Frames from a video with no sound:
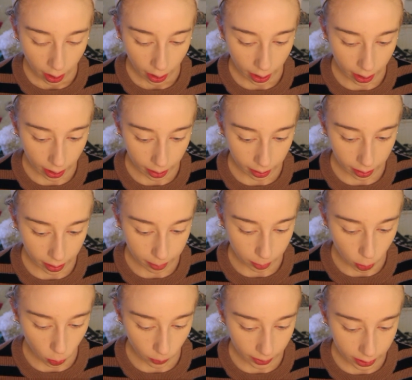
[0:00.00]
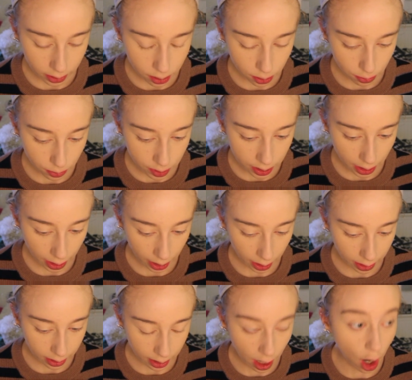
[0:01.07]
and I am going to
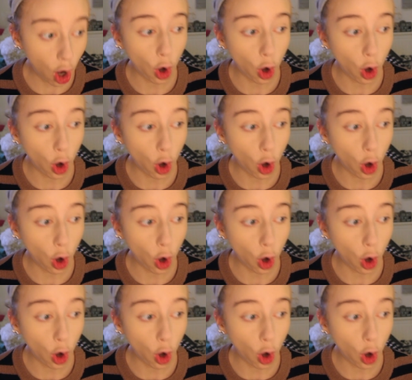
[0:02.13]
take that,